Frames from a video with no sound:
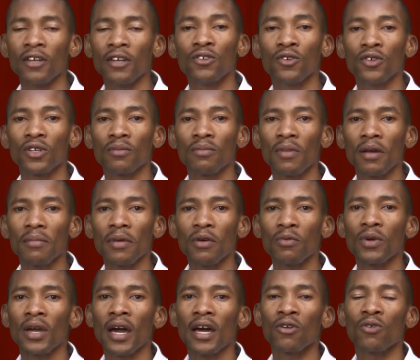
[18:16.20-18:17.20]
And you remember
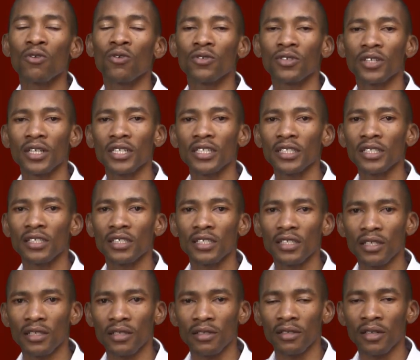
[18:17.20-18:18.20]
we had already
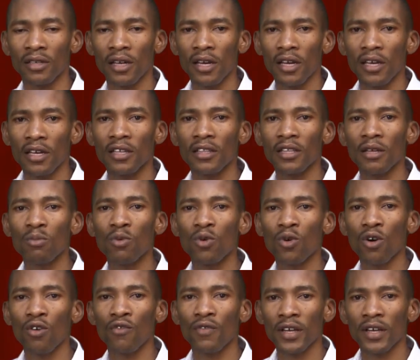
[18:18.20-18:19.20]
seen in the
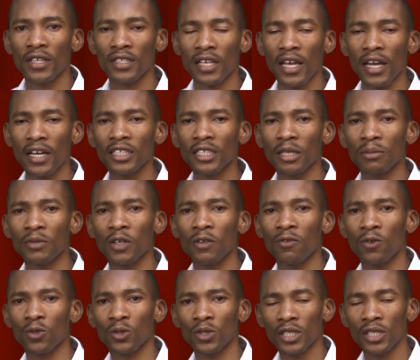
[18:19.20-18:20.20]
book of Isaiah chapter
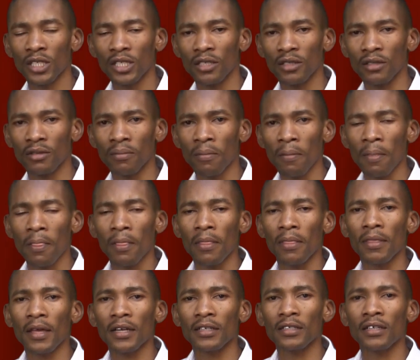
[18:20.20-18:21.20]
14
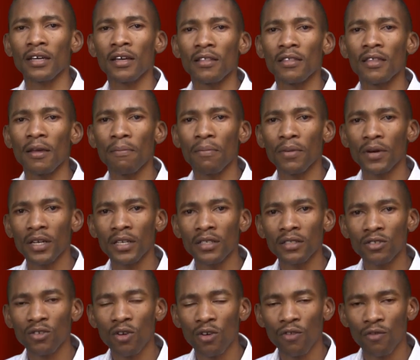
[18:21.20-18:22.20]
that the
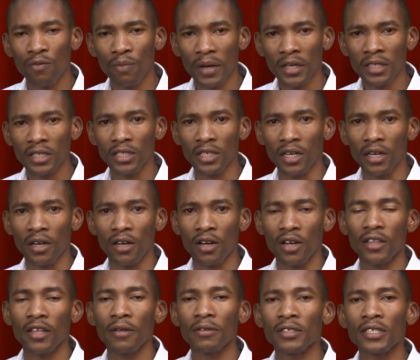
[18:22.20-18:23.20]
prince of Persia,
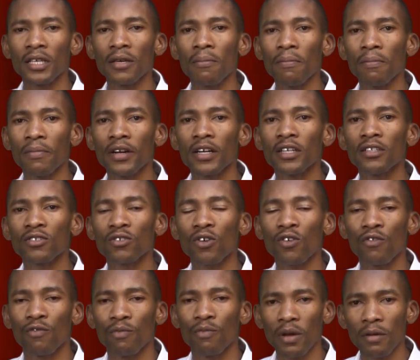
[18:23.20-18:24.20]
the same prince
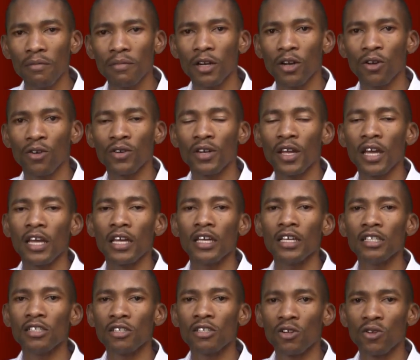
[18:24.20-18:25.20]
of Babylon,
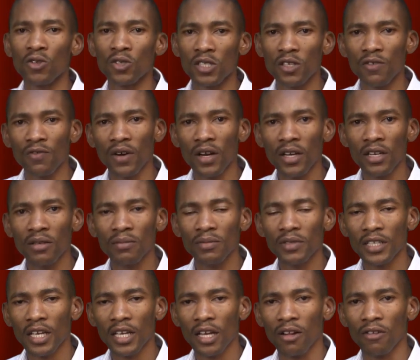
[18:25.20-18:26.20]
is Lucifer
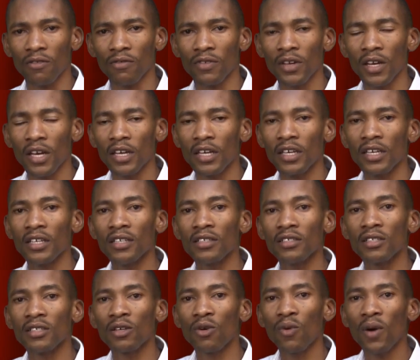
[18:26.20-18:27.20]
himself. He
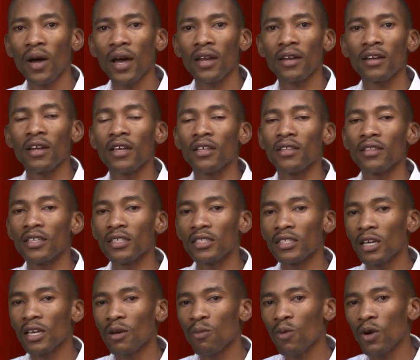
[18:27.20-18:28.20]
is the one, the
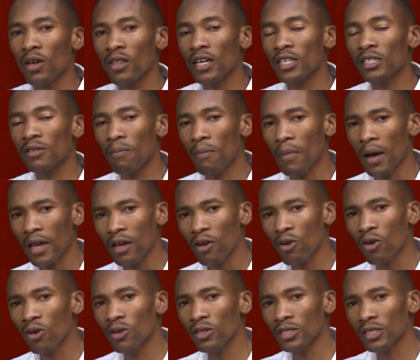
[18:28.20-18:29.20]
same way that
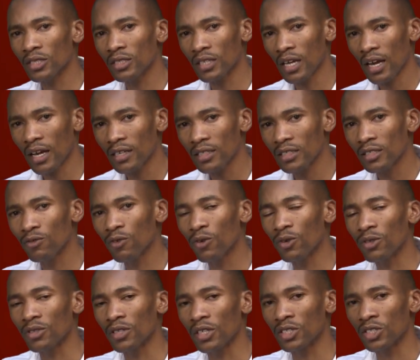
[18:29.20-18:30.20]
Michael stands
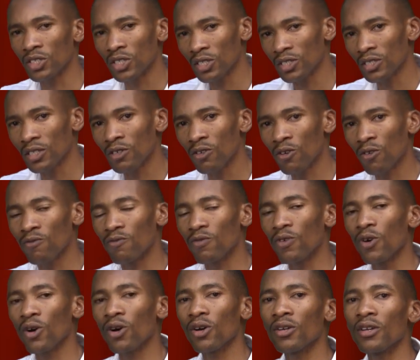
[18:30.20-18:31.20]
for the children
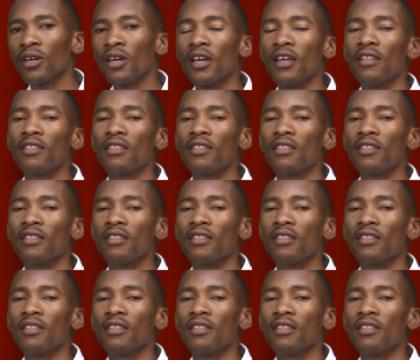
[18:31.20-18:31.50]
of God,